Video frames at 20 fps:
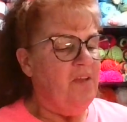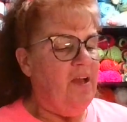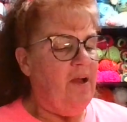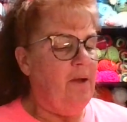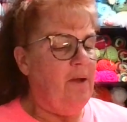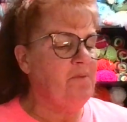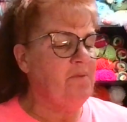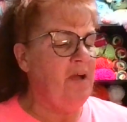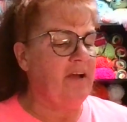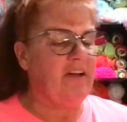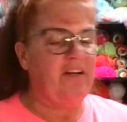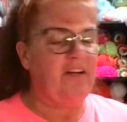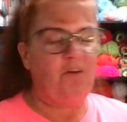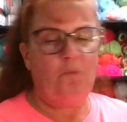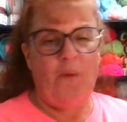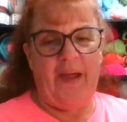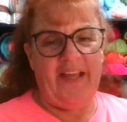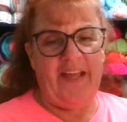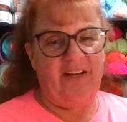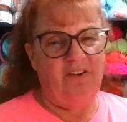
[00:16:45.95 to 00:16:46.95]
I'm not going to
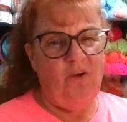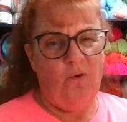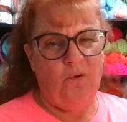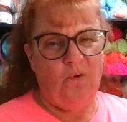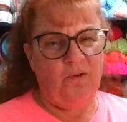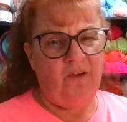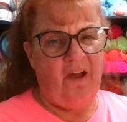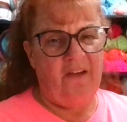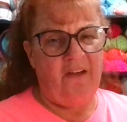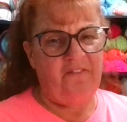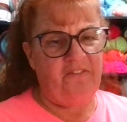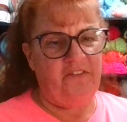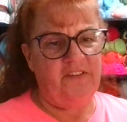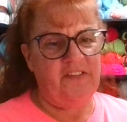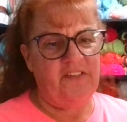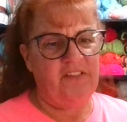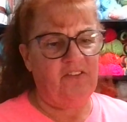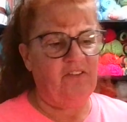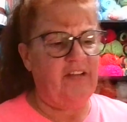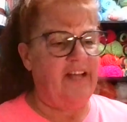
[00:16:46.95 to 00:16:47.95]
wait and hold off
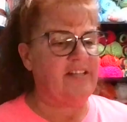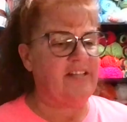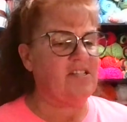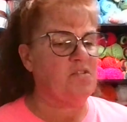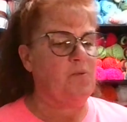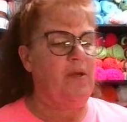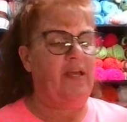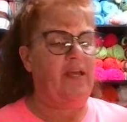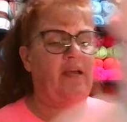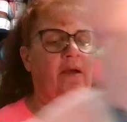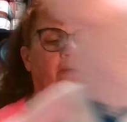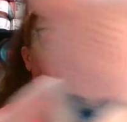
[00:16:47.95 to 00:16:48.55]
until next week.